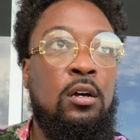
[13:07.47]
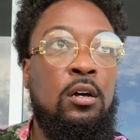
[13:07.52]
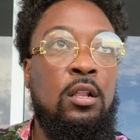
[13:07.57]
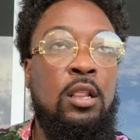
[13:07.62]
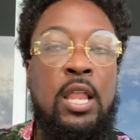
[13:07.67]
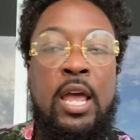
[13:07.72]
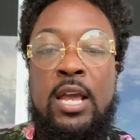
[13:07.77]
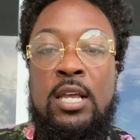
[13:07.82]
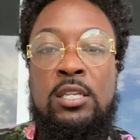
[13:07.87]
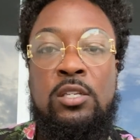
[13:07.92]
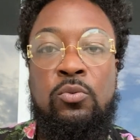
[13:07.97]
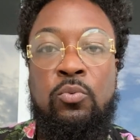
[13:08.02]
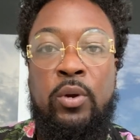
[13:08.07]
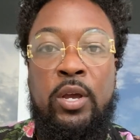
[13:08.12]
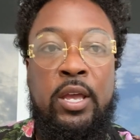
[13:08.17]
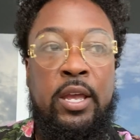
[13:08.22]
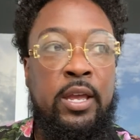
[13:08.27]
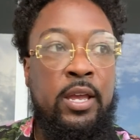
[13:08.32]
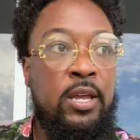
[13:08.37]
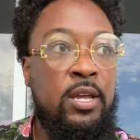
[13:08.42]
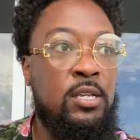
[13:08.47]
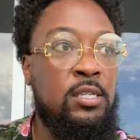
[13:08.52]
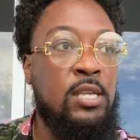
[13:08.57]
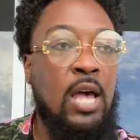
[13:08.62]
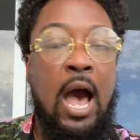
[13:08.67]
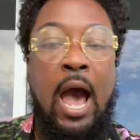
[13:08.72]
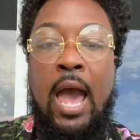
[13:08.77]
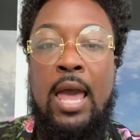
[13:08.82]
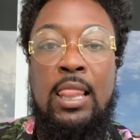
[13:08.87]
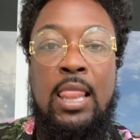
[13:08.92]
lace wigs,
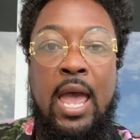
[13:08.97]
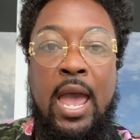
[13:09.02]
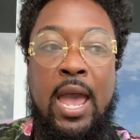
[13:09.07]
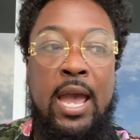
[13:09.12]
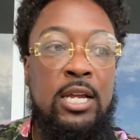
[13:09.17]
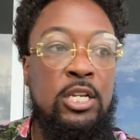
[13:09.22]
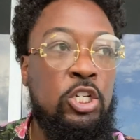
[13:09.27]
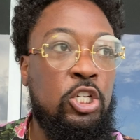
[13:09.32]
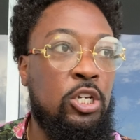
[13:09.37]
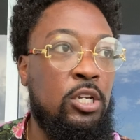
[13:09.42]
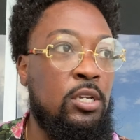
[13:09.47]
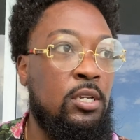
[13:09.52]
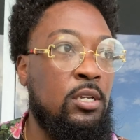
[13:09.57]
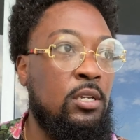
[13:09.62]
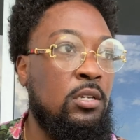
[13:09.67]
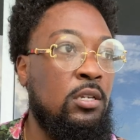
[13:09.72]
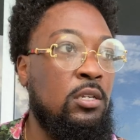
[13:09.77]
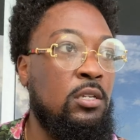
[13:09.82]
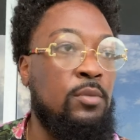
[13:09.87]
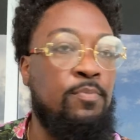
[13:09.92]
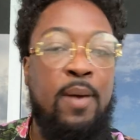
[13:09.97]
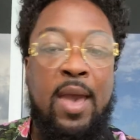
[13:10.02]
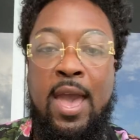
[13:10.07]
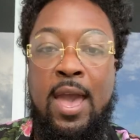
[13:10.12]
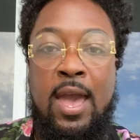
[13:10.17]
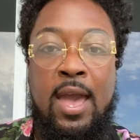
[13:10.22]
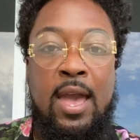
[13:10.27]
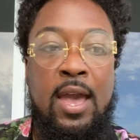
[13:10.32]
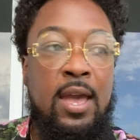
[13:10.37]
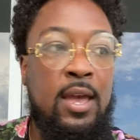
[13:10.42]
eyelashes,
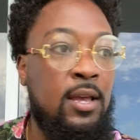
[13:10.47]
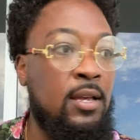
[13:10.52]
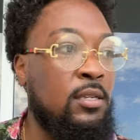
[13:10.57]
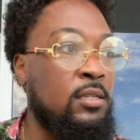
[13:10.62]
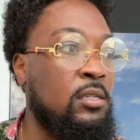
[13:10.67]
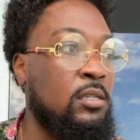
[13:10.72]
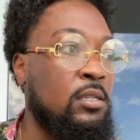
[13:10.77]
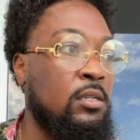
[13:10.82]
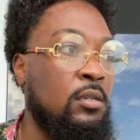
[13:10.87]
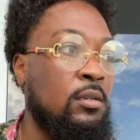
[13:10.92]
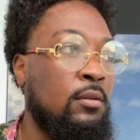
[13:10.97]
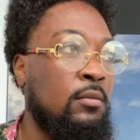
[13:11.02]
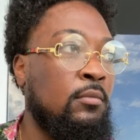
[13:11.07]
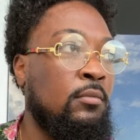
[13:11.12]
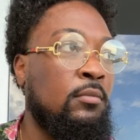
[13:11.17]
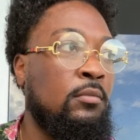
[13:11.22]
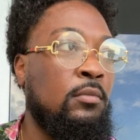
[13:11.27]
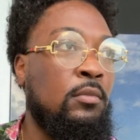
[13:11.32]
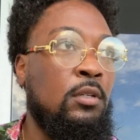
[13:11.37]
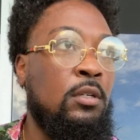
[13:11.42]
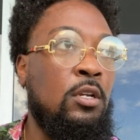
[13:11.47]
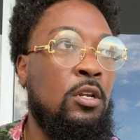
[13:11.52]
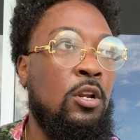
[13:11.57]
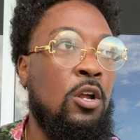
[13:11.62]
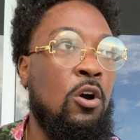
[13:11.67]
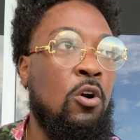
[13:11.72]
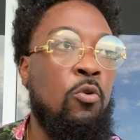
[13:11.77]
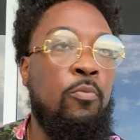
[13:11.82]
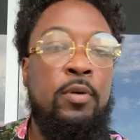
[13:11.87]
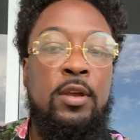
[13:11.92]
bags,
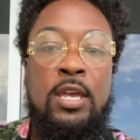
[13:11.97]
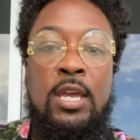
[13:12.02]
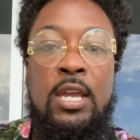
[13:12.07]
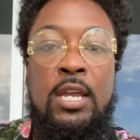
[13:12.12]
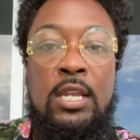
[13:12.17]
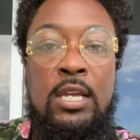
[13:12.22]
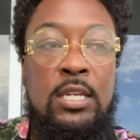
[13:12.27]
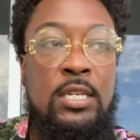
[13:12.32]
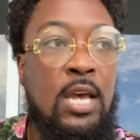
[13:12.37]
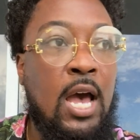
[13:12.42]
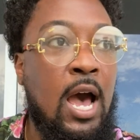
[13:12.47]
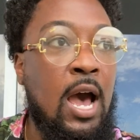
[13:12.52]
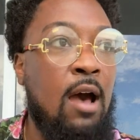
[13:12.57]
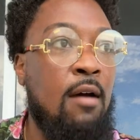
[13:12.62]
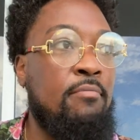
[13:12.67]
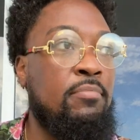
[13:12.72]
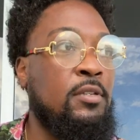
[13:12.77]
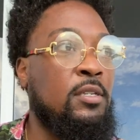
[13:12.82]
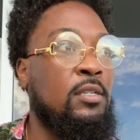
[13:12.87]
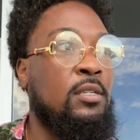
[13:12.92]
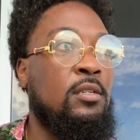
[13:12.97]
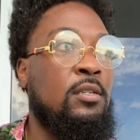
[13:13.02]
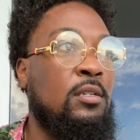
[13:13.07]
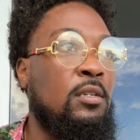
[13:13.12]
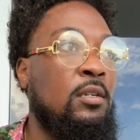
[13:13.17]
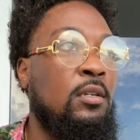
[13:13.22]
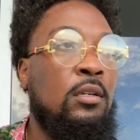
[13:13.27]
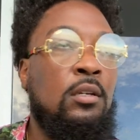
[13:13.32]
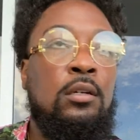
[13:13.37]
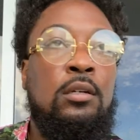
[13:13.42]
bikini tops.
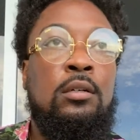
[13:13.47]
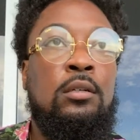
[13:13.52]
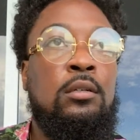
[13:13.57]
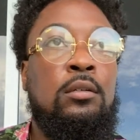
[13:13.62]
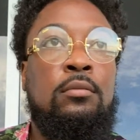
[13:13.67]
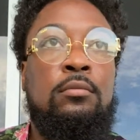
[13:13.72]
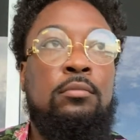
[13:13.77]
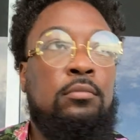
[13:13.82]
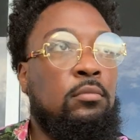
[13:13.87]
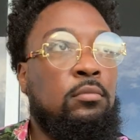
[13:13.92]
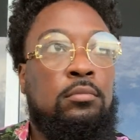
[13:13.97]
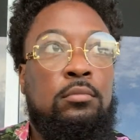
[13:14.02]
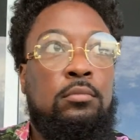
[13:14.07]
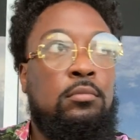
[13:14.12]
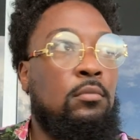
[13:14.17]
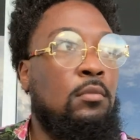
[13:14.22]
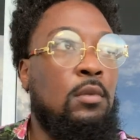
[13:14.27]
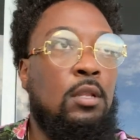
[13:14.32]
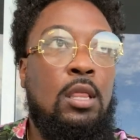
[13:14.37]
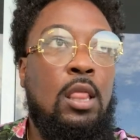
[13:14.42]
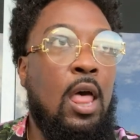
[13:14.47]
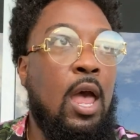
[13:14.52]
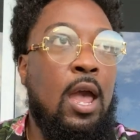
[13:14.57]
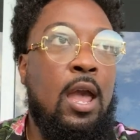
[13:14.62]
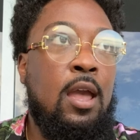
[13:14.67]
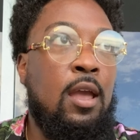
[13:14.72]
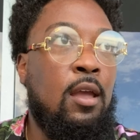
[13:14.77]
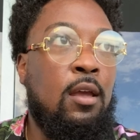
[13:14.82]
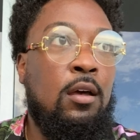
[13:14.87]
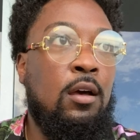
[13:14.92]

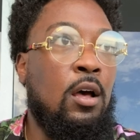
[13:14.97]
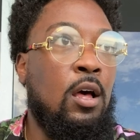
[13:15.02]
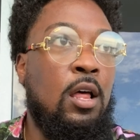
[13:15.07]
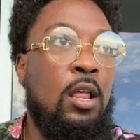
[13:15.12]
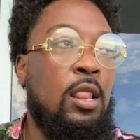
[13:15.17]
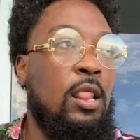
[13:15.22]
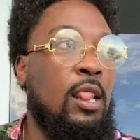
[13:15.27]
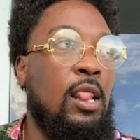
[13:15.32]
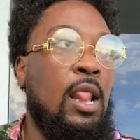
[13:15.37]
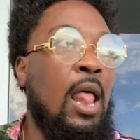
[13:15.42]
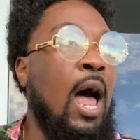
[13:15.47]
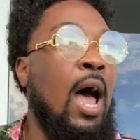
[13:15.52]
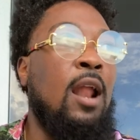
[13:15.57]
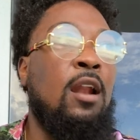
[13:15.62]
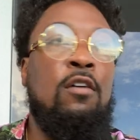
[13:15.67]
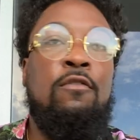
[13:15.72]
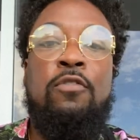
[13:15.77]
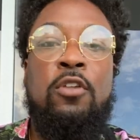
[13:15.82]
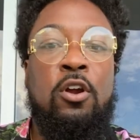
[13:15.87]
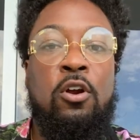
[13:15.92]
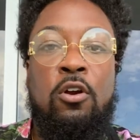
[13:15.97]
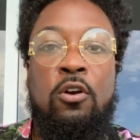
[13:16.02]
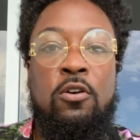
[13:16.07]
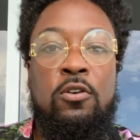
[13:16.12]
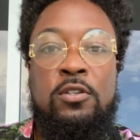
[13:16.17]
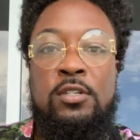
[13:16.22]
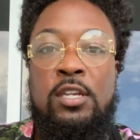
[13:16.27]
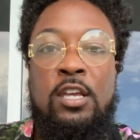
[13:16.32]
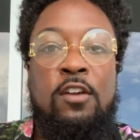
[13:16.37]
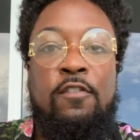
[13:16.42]
Like, a lot of the
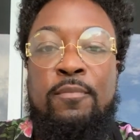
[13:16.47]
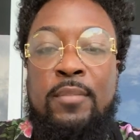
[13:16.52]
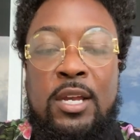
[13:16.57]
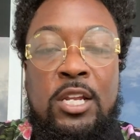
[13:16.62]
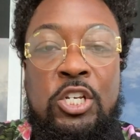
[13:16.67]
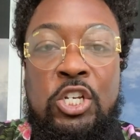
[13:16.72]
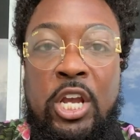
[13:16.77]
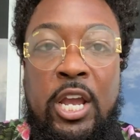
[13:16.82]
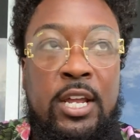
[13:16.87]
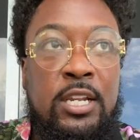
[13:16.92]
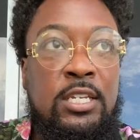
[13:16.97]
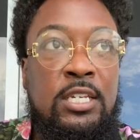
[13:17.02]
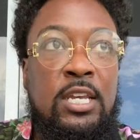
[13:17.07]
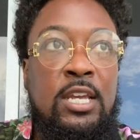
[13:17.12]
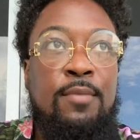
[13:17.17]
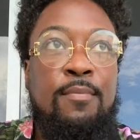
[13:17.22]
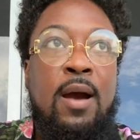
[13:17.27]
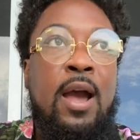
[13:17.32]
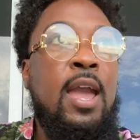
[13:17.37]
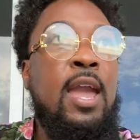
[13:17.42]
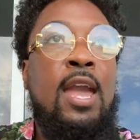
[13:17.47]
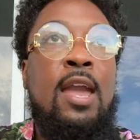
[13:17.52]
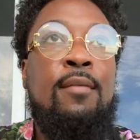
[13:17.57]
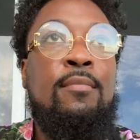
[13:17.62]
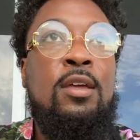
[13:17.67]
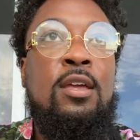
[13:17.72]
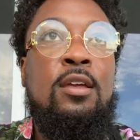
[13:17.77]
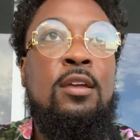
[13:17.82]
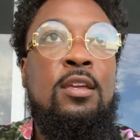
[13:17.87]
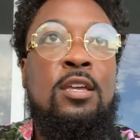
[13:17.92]
girls give me JT
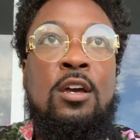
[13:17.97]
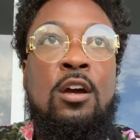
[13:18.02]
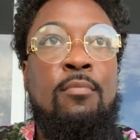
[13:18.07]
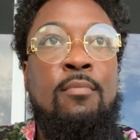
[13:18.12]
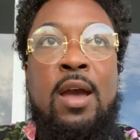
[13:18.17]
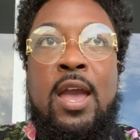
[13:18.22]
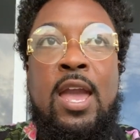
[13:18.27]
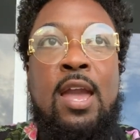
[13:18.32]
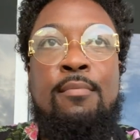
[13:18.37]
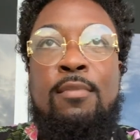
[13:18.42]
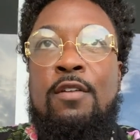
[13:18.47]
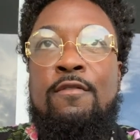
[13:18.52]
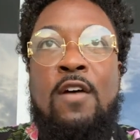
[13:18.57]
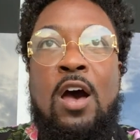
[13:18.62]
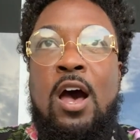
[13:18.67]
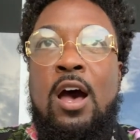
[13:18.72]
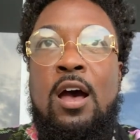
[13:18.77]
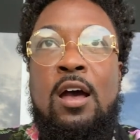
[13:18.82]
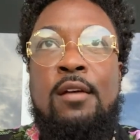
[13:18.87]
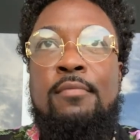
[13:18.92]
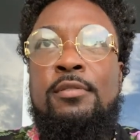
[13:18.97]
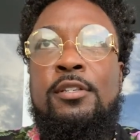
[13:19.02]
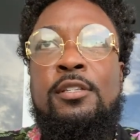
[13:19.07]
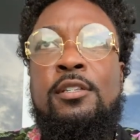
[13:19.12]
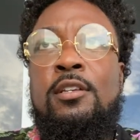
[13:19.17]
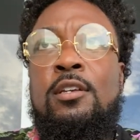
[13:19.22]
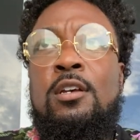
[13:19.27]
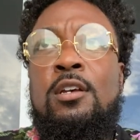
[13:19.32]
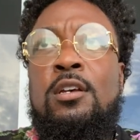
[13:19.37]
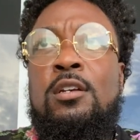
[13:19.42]
Young Miami
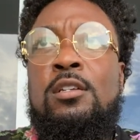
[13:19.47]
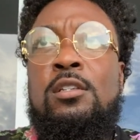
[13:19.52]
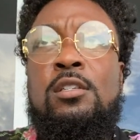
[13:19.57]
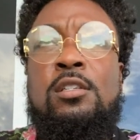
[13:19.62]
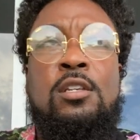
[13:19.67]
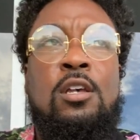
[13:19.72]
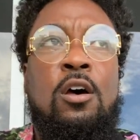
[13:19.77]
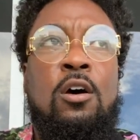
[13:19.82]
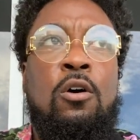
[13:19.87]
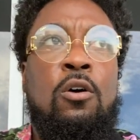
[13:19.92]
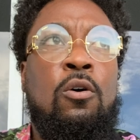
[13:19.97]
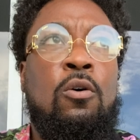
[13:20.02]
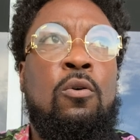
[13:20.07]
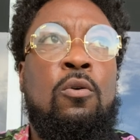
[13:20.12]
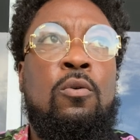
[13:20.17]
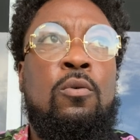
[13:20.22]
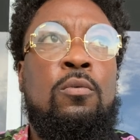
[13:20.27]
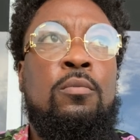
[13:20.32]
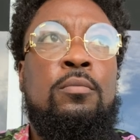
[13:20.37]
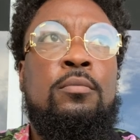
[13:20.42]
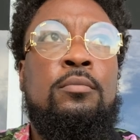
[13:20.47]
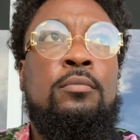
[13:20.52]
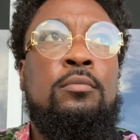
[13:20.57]
vibes. So,